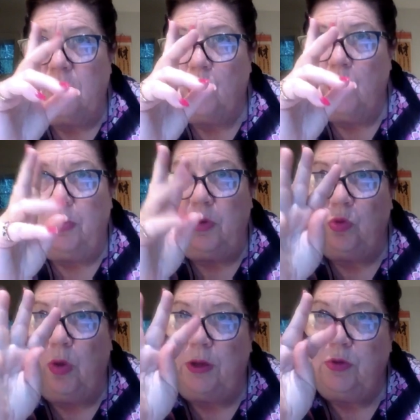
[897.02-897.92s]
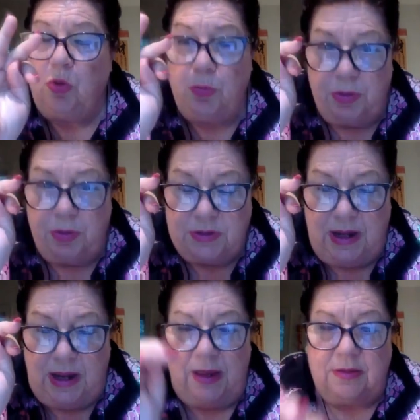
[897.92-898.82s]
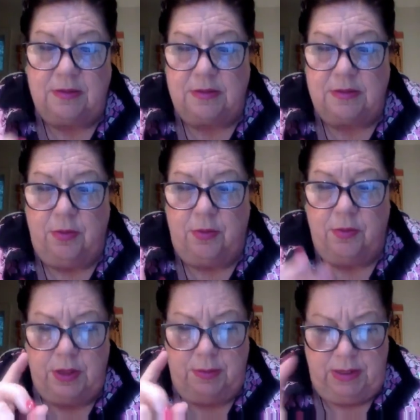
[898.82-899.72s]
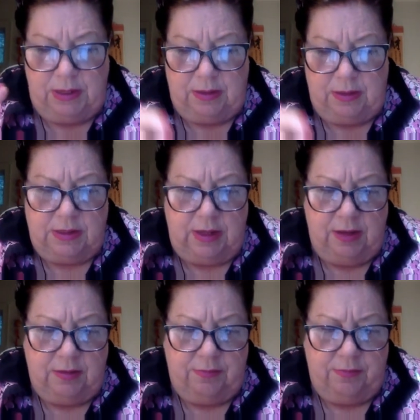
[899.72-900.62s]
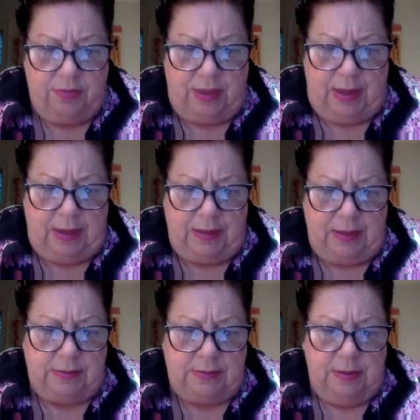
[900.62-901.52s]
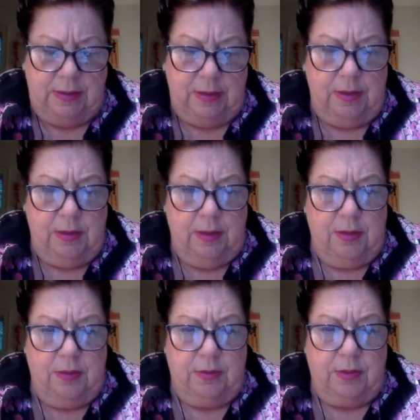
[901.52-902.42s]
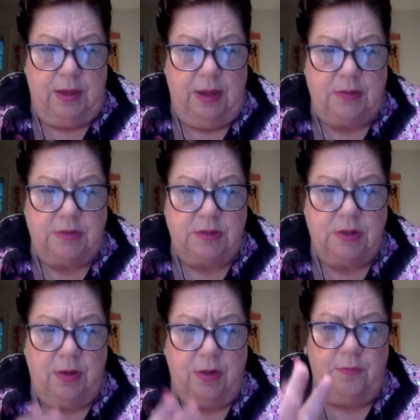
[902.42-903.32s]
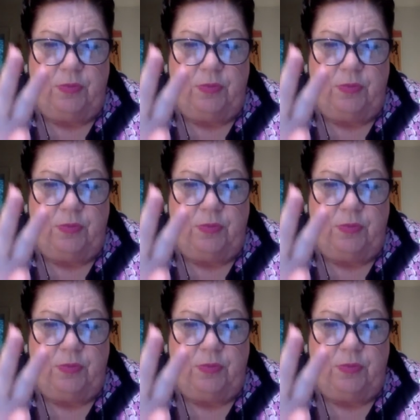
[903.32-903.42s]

triple, quadruple snakes. Hold on, let me get the dates for that. Okay, so